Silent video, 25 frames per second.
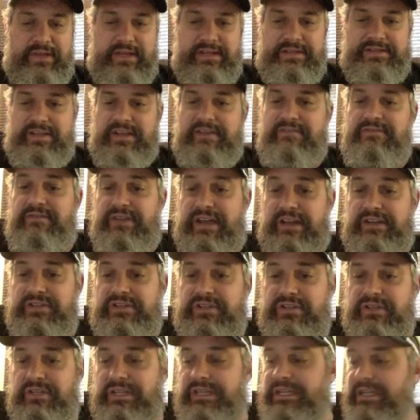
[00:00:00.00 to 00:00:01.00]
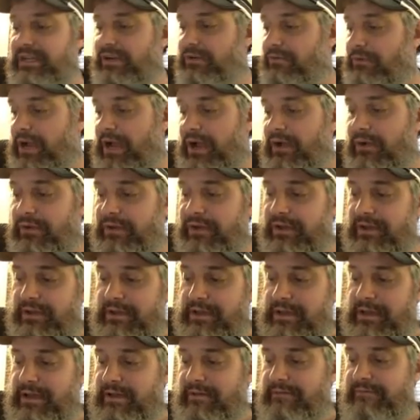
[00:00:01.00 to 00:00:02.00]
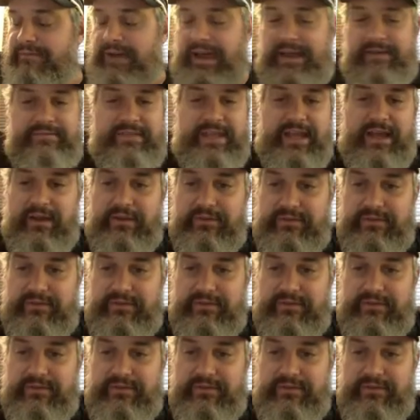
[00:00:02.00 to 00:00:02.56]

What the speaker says: that they face. Eventually, around